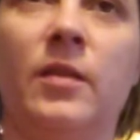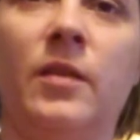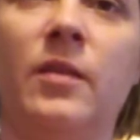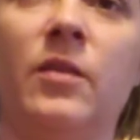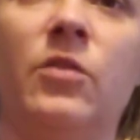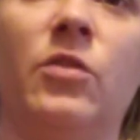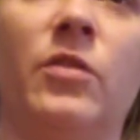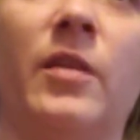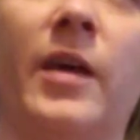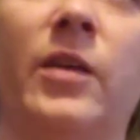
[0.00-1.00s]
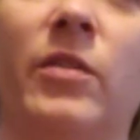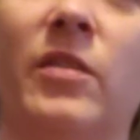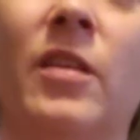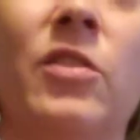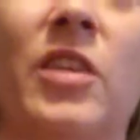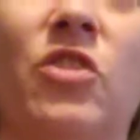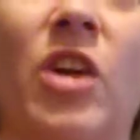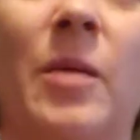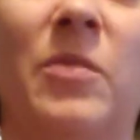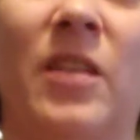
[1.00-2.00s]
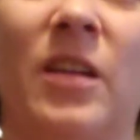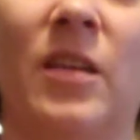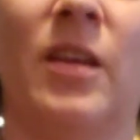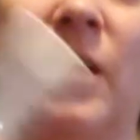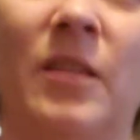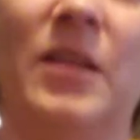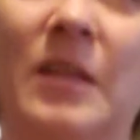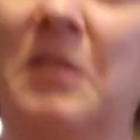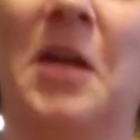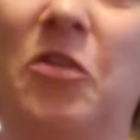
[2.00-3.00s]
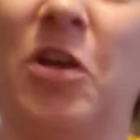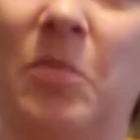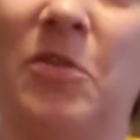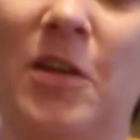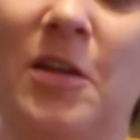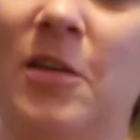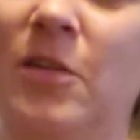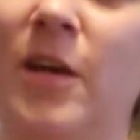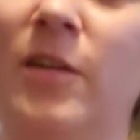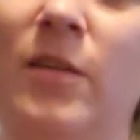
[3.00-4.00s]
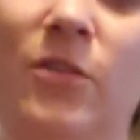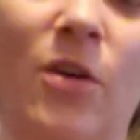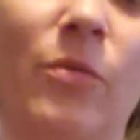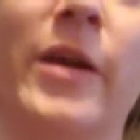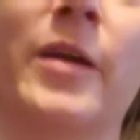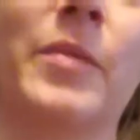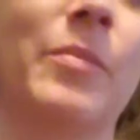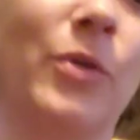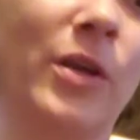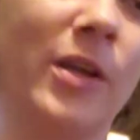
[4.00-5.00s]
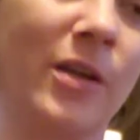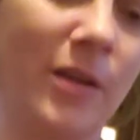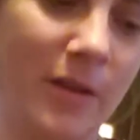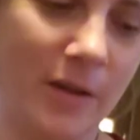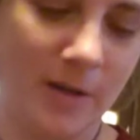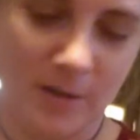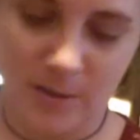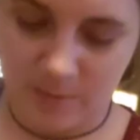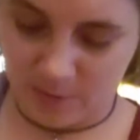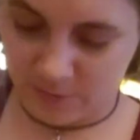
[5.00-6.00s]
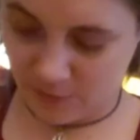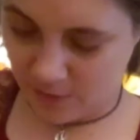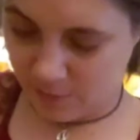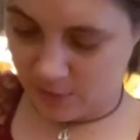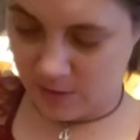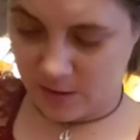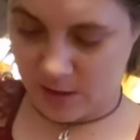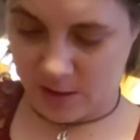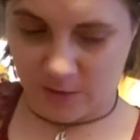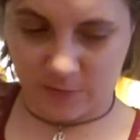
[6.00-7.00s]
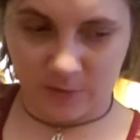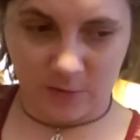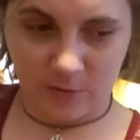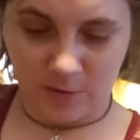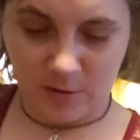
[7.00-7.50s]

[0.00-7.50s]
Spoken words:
This is your slide grease. It looks like chapstick, doesn't it? It's not chapstick. I don't recommend putting it on there. If you ever did have to,